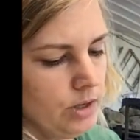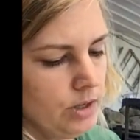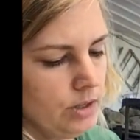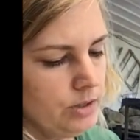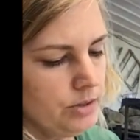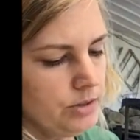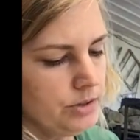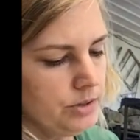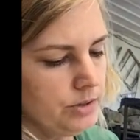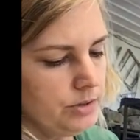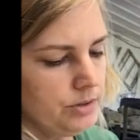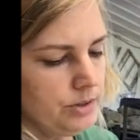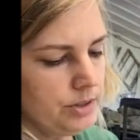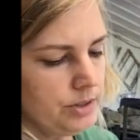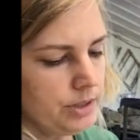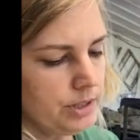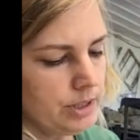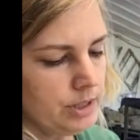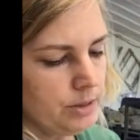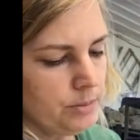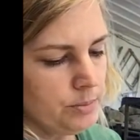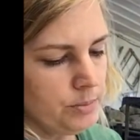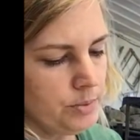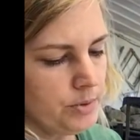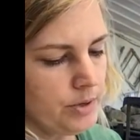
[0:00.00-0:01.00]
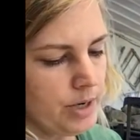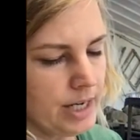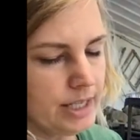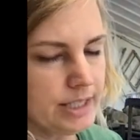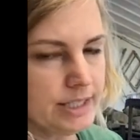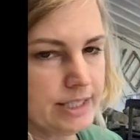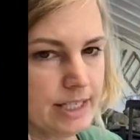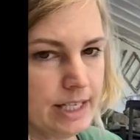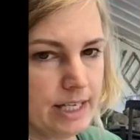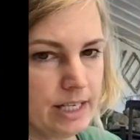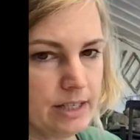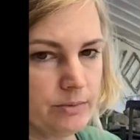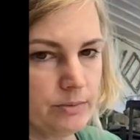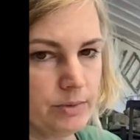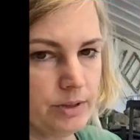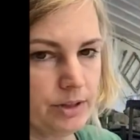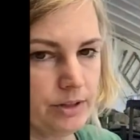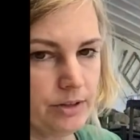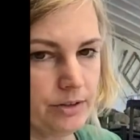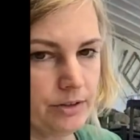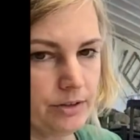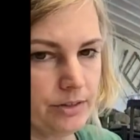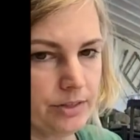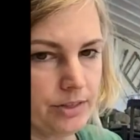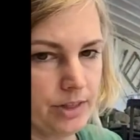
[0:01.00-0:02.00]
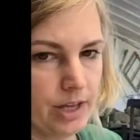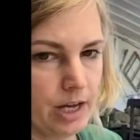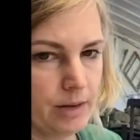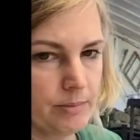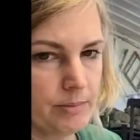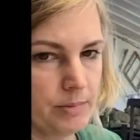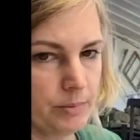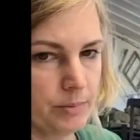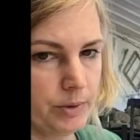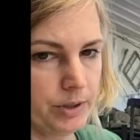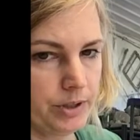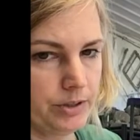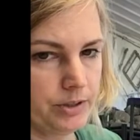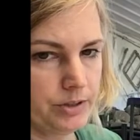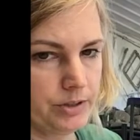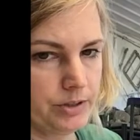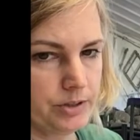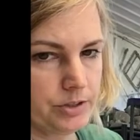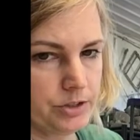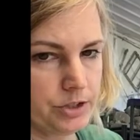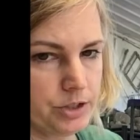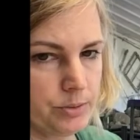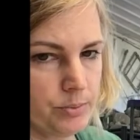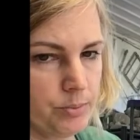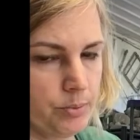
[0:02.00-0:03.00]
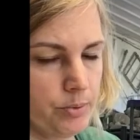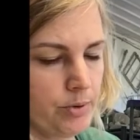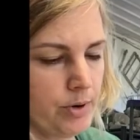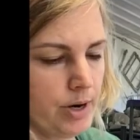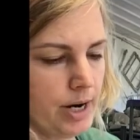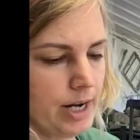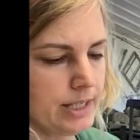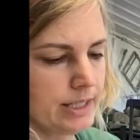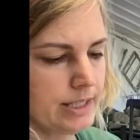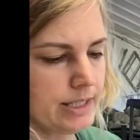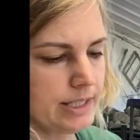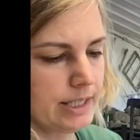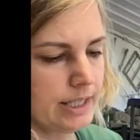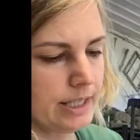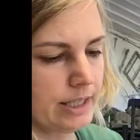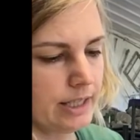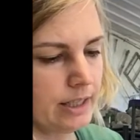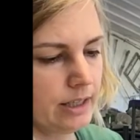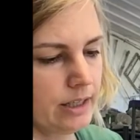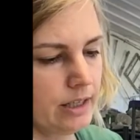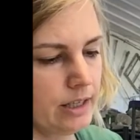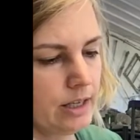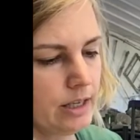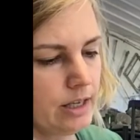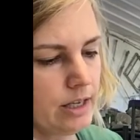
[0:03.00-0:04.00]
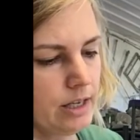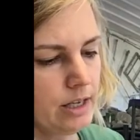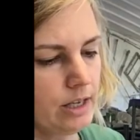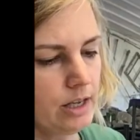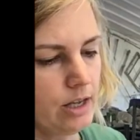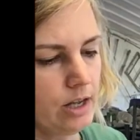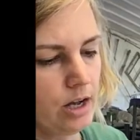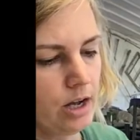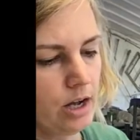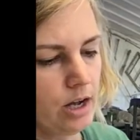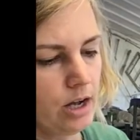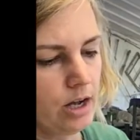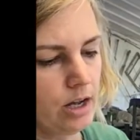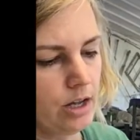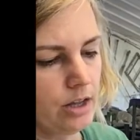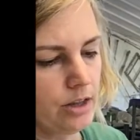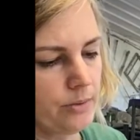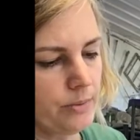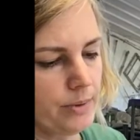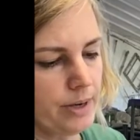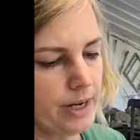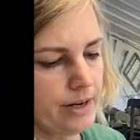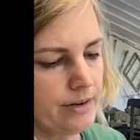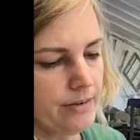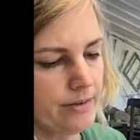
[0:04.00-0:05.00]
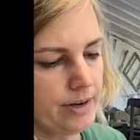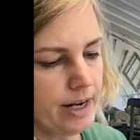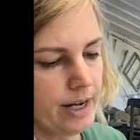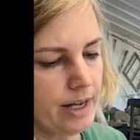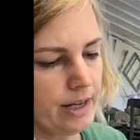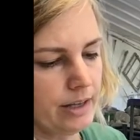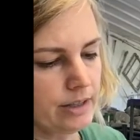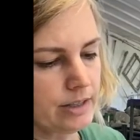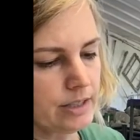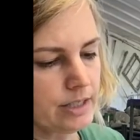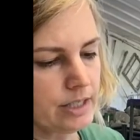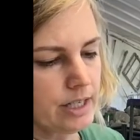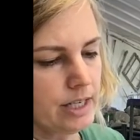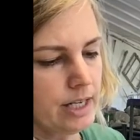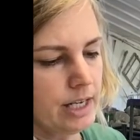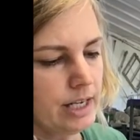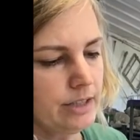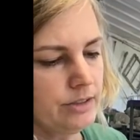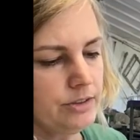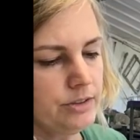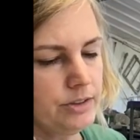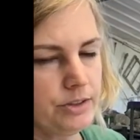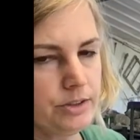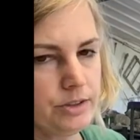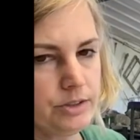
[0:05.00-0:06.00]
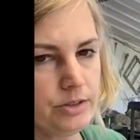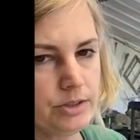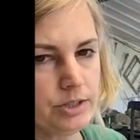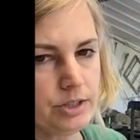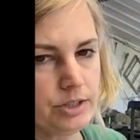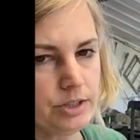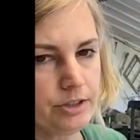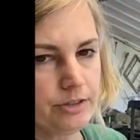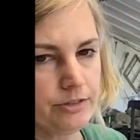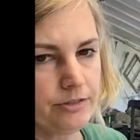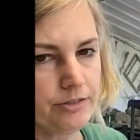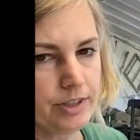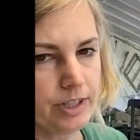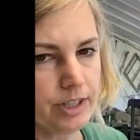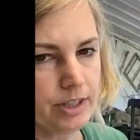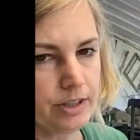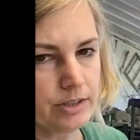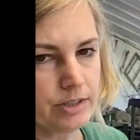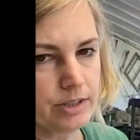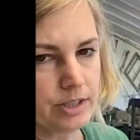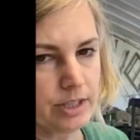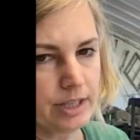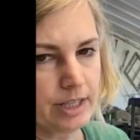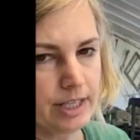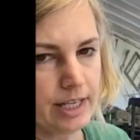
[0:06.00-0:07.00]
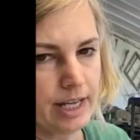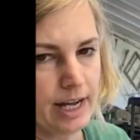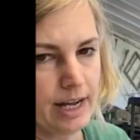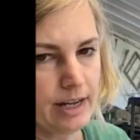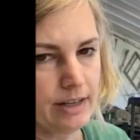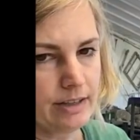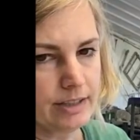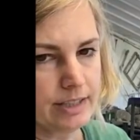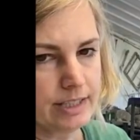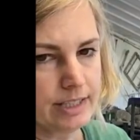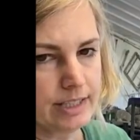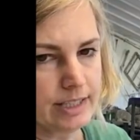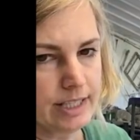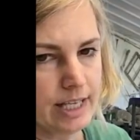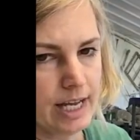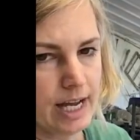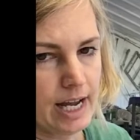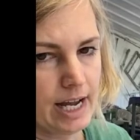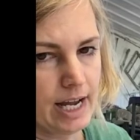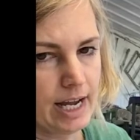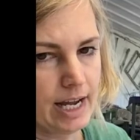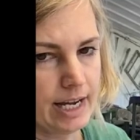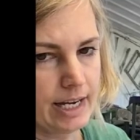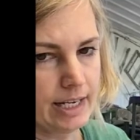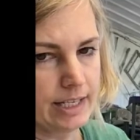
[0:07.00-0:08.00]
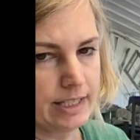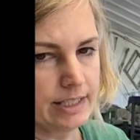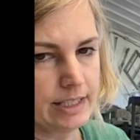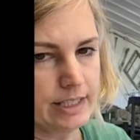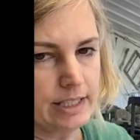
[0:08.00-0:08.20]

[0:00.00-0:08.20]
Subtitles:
So you're going to press in with your thumb, and what you're doing is you're pressing all the way around. And you're using your fingers on the outside.